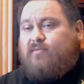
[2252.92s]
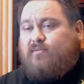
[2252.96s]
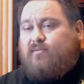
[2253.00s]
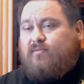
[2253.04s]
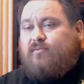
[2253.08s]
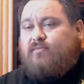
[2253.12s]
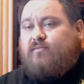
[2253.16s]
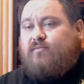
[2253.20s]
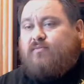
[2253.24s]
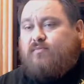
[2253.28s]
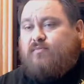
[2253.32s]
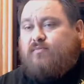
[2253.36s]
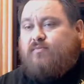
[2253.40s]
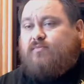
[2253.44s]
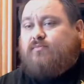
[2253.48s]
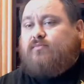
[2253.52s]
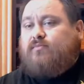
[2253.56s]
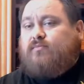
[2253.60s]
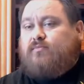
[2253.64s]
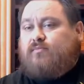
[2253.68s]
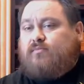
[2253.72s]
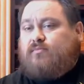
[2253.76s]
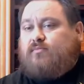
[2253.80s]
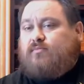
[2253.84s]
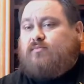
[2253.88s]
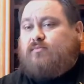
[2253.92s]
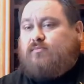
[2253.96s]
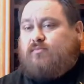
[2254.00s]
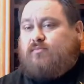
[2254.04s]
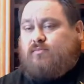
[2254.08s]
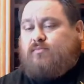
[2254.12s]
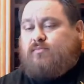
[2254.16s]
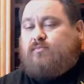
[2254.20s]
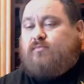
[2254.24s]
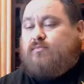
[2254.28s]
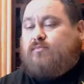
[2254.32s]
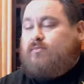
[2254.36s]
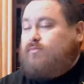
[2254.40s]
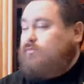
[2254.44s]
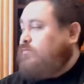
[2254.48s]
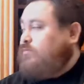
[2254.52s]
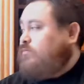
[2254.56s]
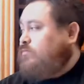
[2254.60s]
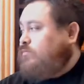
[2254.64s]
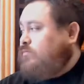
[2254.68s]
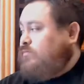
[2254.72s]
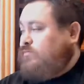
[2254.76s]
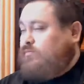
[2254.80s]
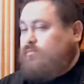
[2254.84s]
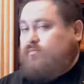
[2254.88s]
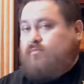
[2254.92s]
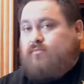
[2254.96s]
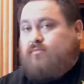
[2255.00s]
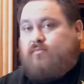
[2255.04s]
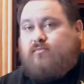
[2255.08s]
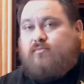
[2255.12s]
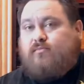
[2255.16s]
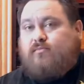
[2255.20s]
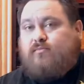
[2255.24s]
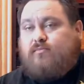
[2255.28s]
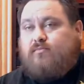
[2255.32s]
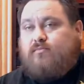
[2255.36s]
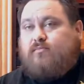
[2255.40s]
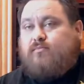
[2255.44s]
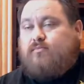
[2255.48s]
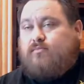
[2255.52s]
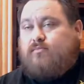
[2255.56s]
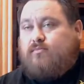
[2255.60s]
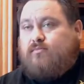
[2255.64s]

[no speech]